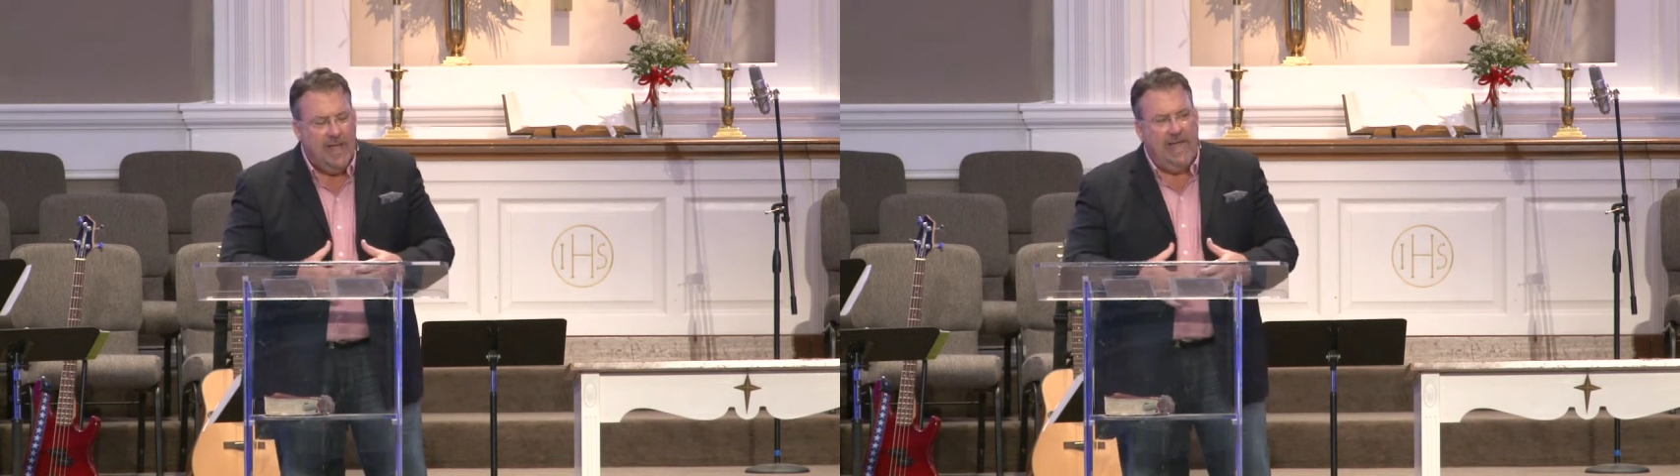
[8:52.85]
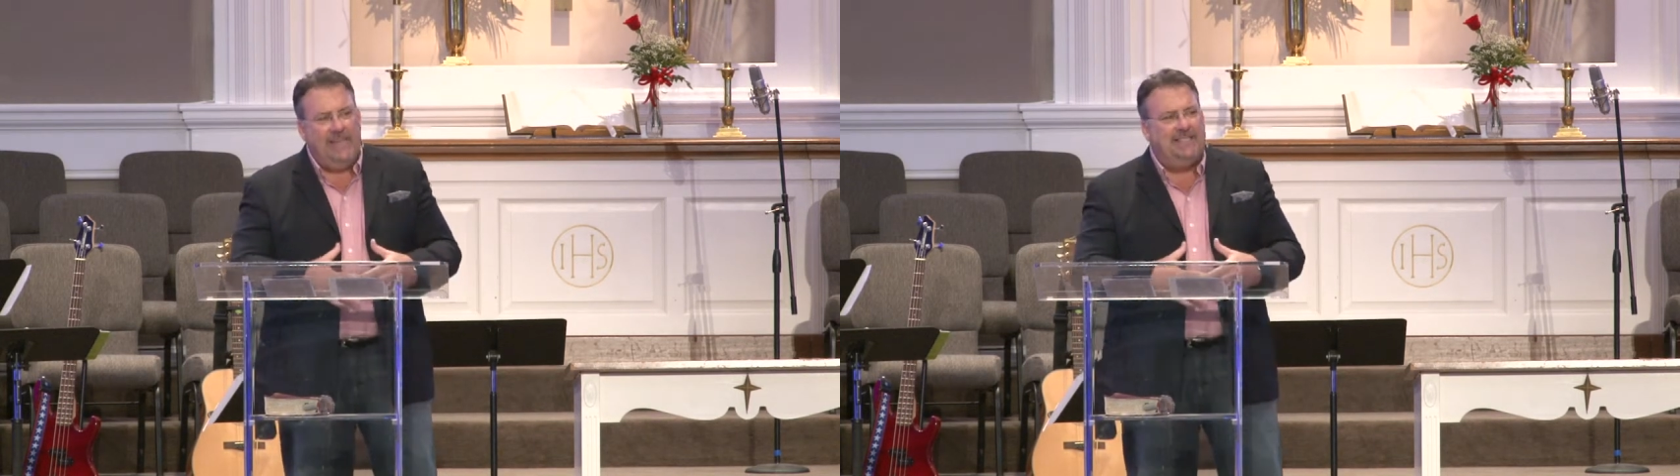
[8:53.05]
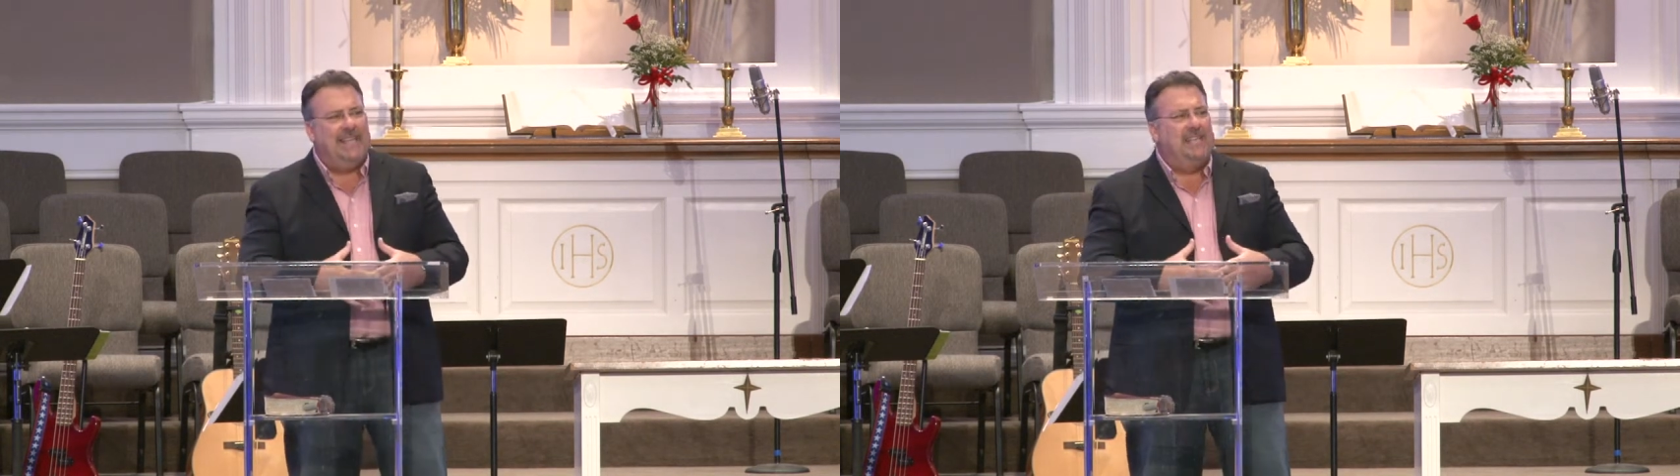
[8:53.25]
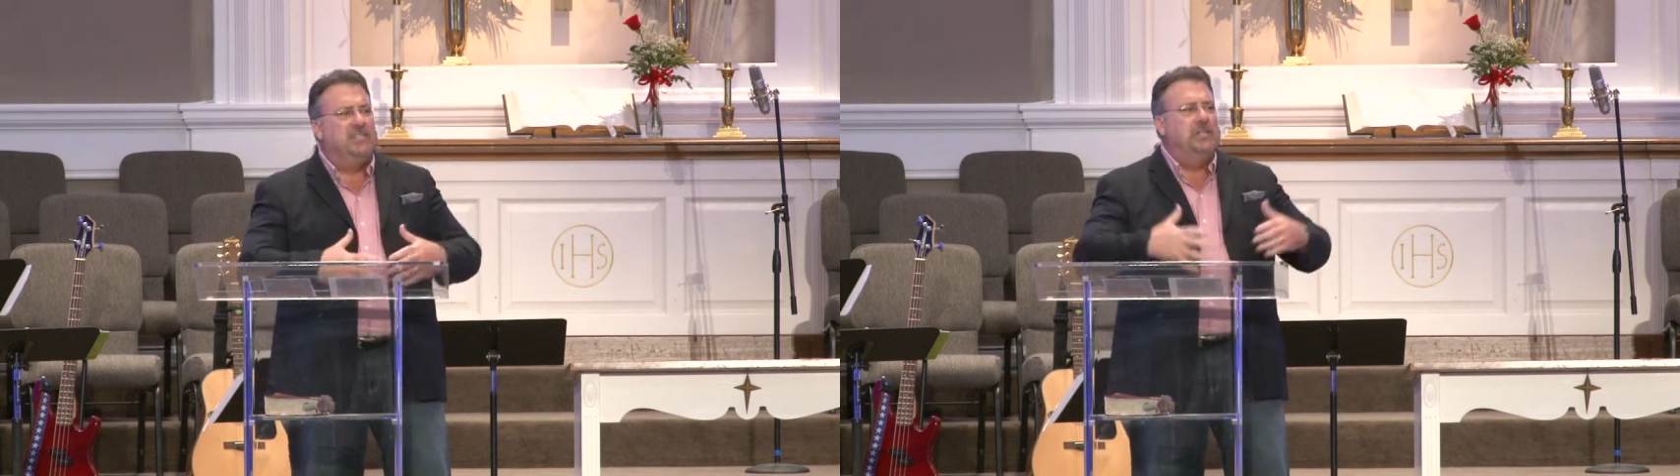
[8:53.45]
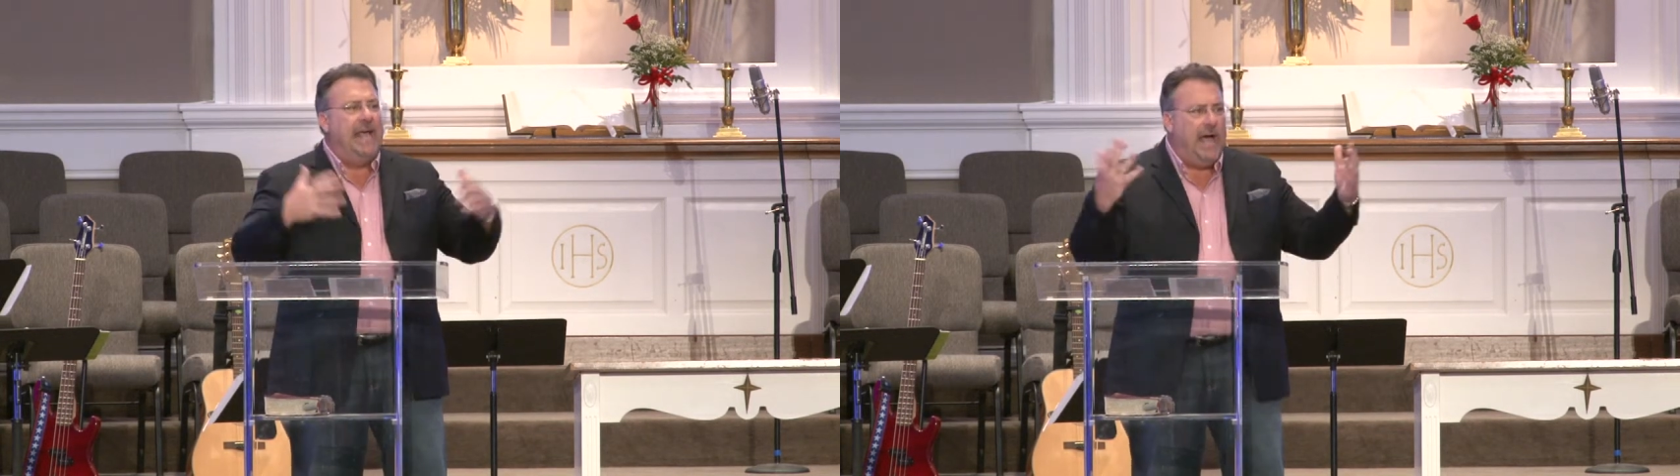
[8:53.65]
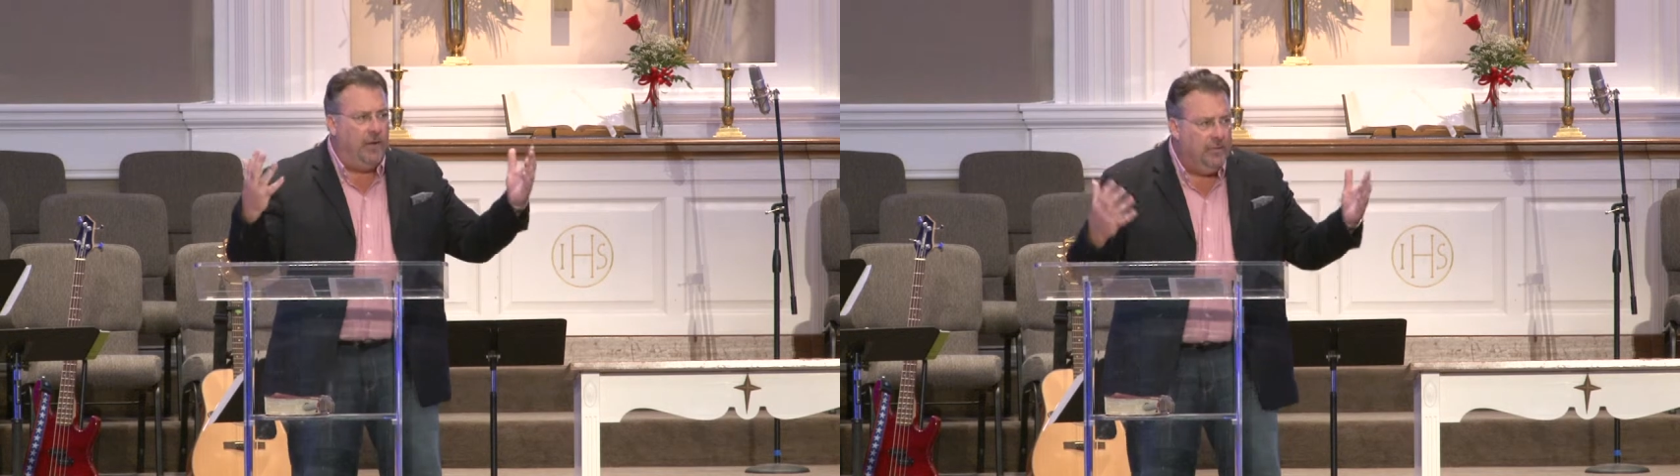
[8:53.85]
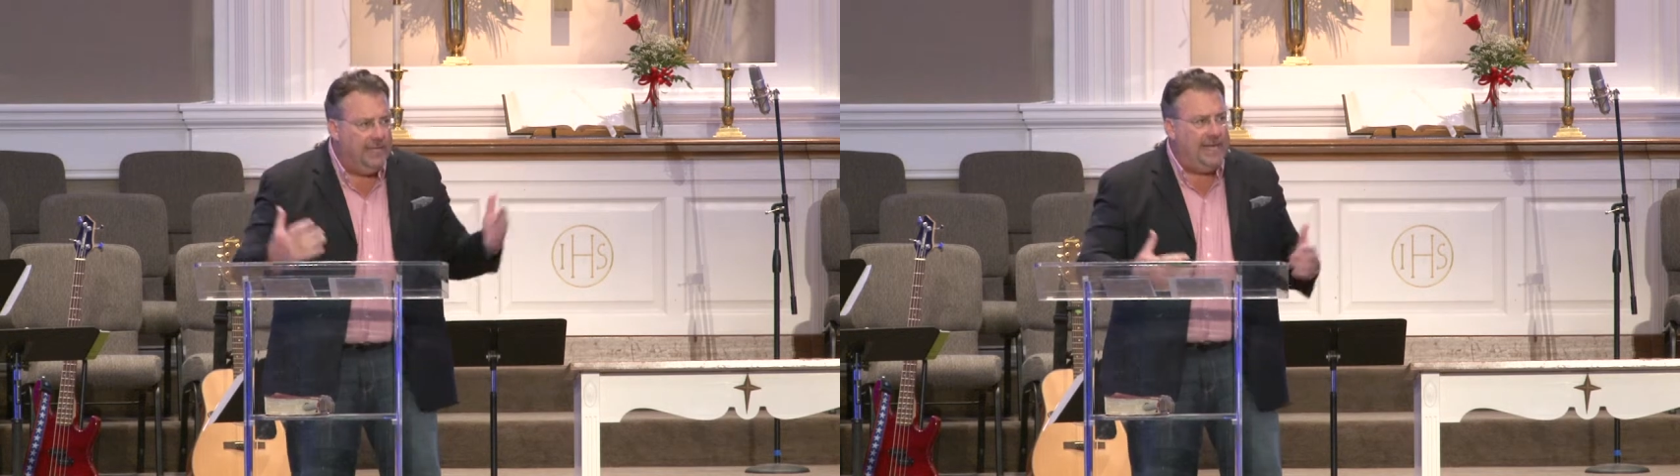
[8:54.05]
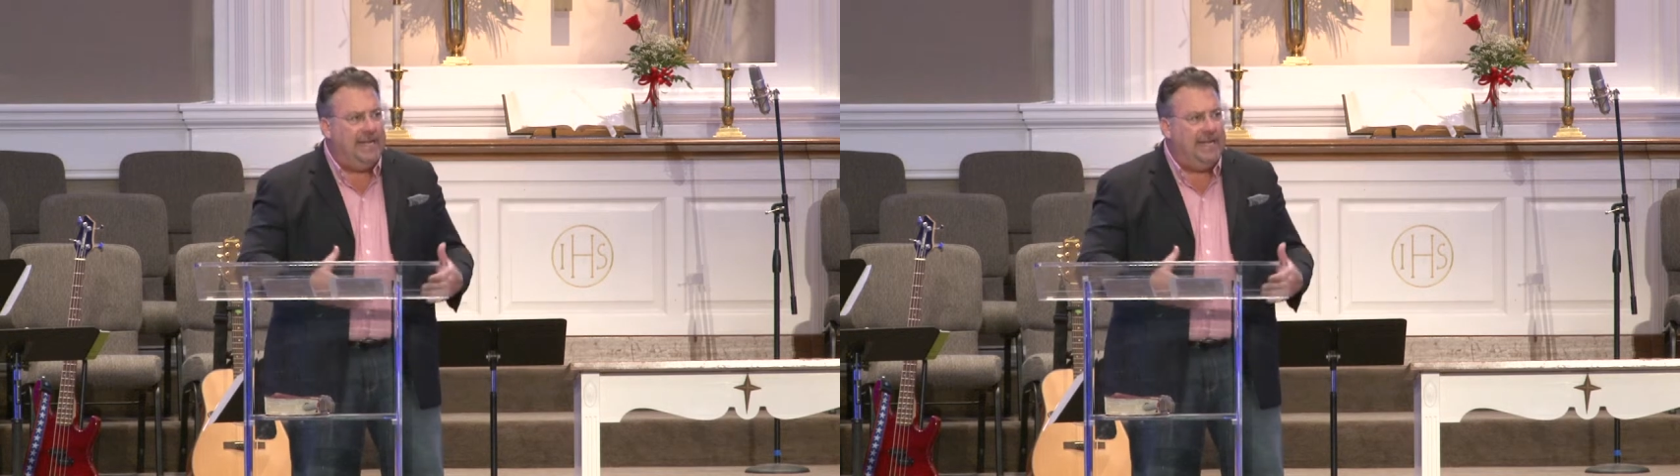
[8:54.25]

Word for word: and he says loudly